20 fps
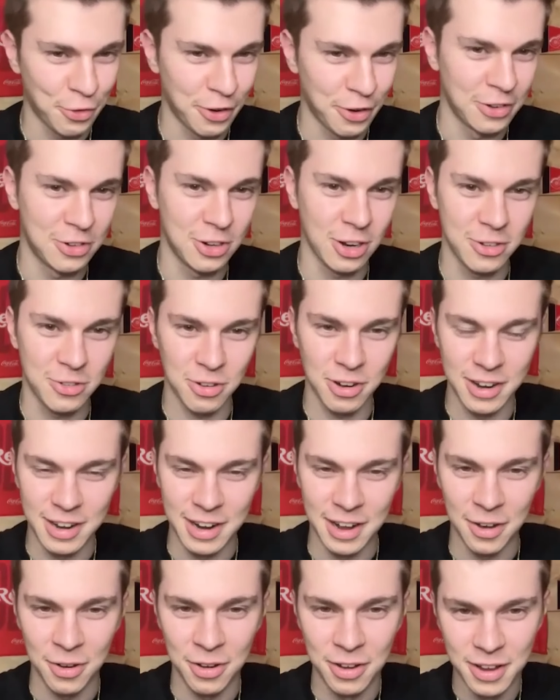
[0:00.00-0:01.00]
franchise right
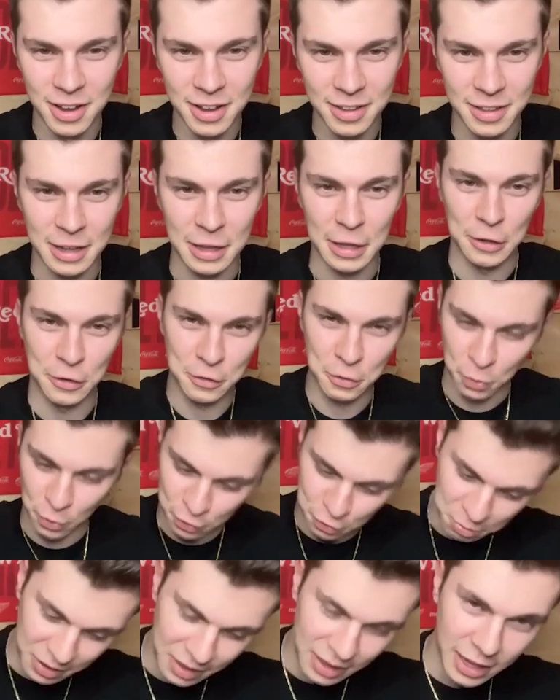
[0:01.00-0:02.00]
now. They could
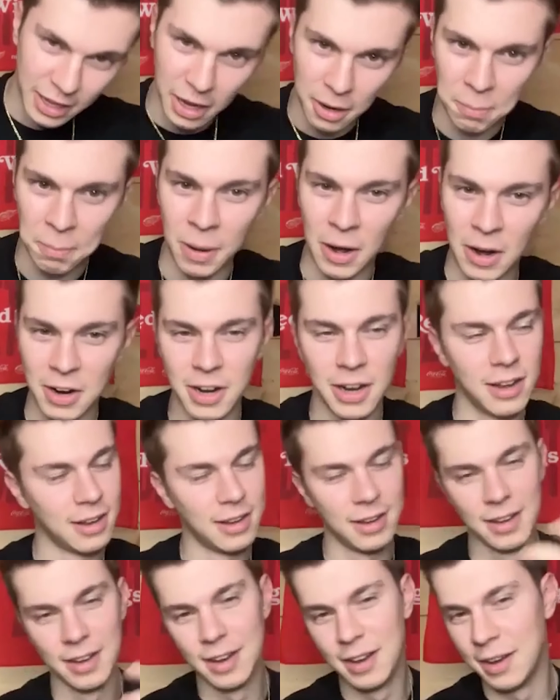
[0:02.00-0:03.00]
squish me like a bug.
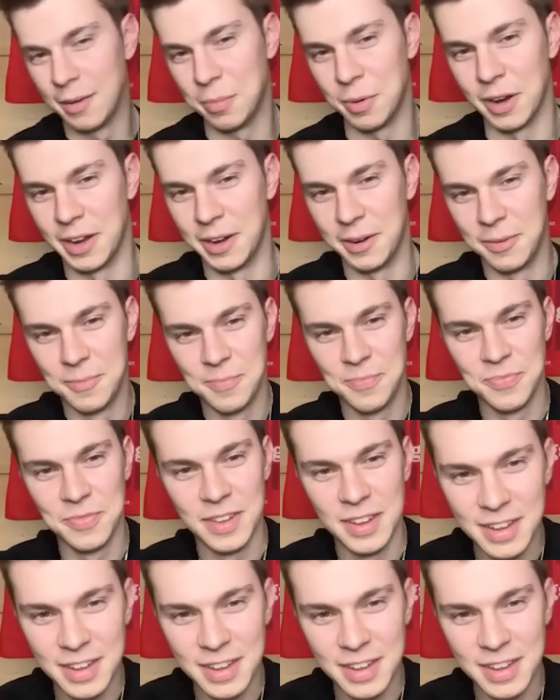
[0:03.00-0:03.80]
But, uh,